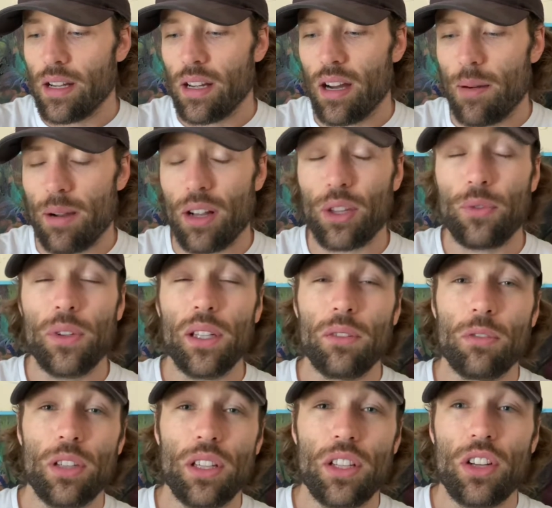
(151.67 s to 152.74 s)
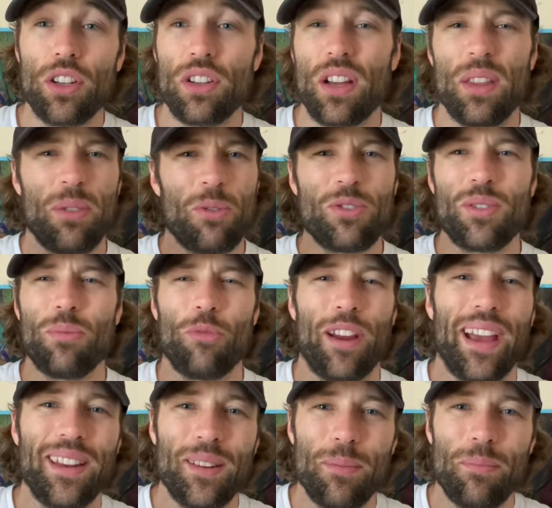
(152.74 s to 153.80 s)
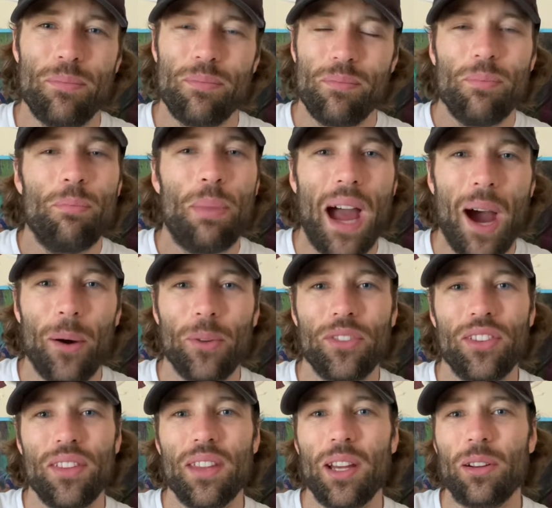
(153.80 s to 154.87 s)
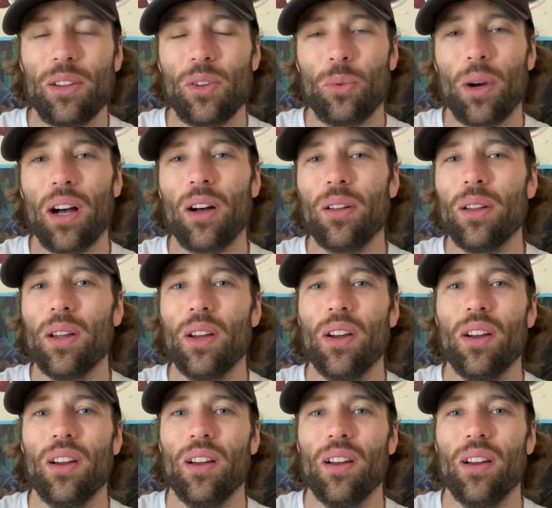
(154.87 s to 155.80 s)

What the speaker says: And I was feeling really good and I threw some random bounds in there as well.